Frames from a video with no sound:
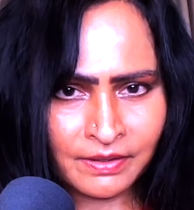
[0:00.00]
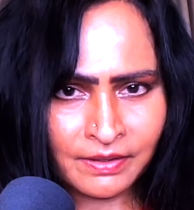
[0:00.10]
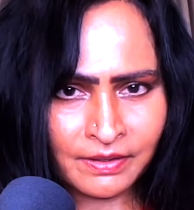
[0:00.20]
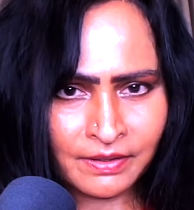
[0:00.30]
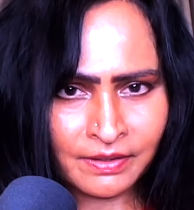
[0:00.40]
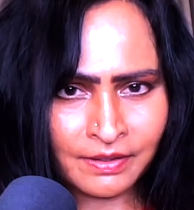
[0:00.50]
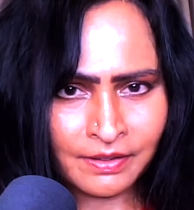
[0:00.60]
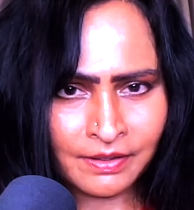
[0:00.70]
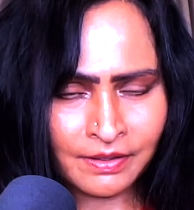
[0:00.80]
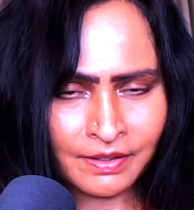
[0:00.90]

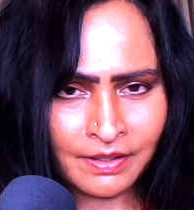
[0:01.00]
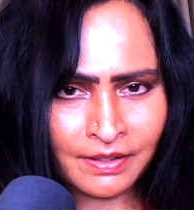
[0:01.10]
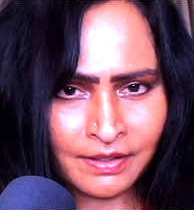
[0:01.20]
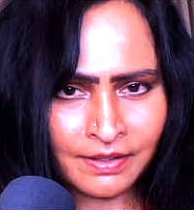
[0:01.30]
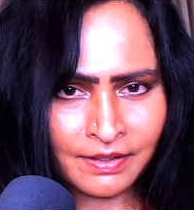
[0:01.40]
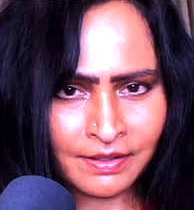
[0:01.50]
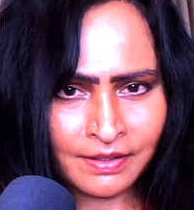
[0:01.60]
Nothing is said.